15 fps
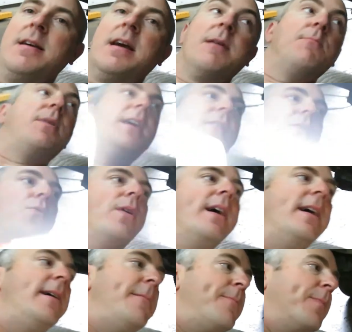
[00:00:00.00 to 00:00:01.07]
And by the
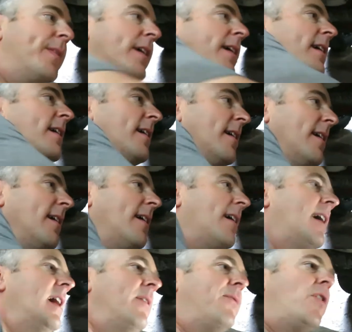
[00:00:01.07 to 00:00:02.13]
way,
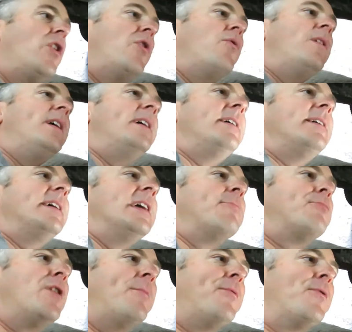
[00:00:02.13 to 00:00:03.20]
I have already, in
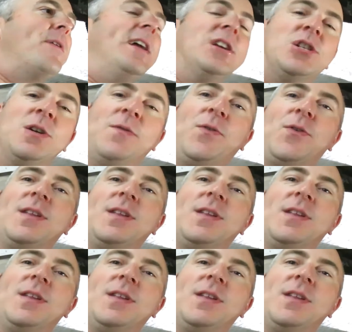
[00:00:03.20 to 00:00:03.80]
preparation for